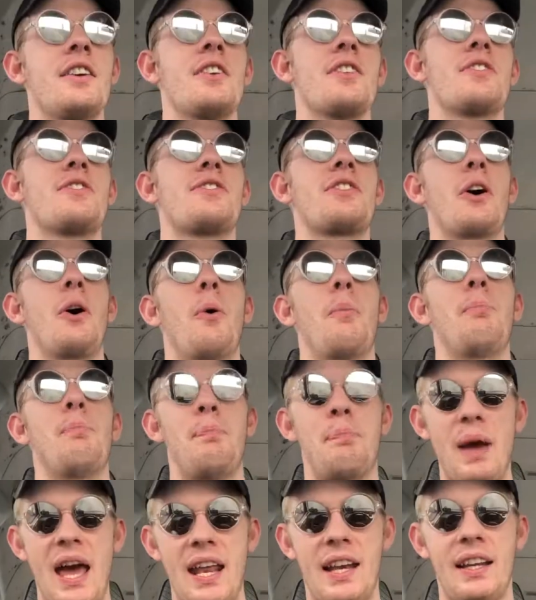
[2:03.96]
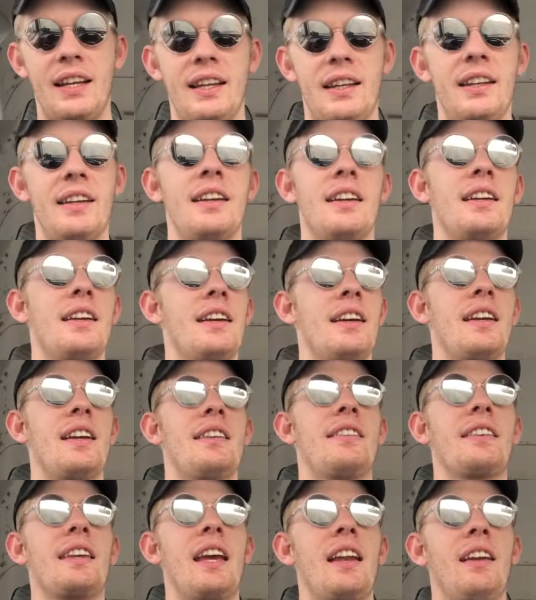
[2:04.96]
So Betty
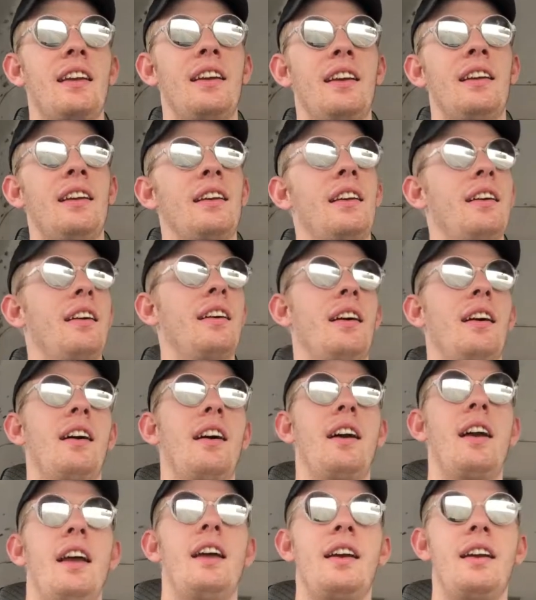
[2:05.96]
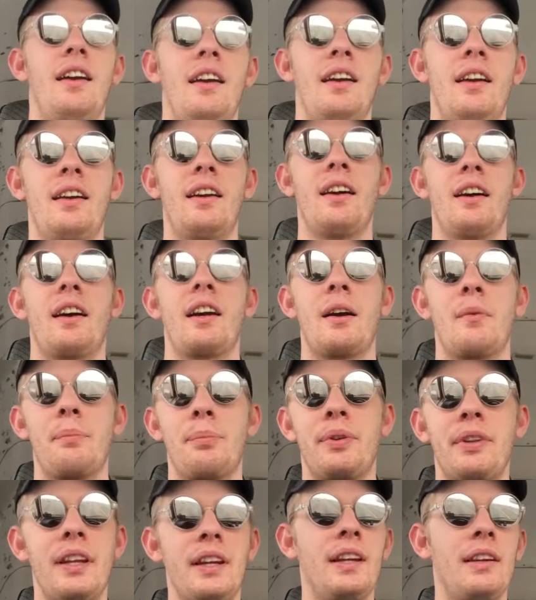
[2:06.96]
is getting a
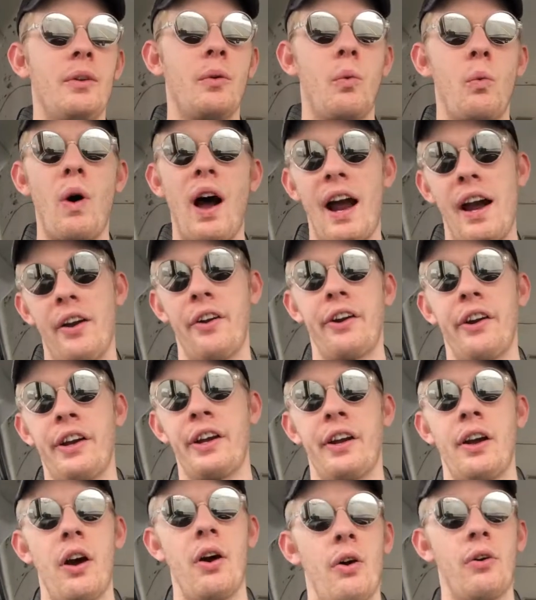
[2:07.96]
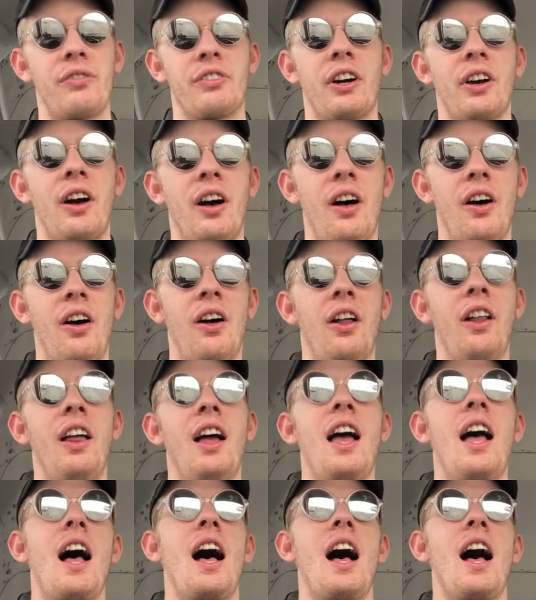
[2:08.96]
complete wiring overhaul.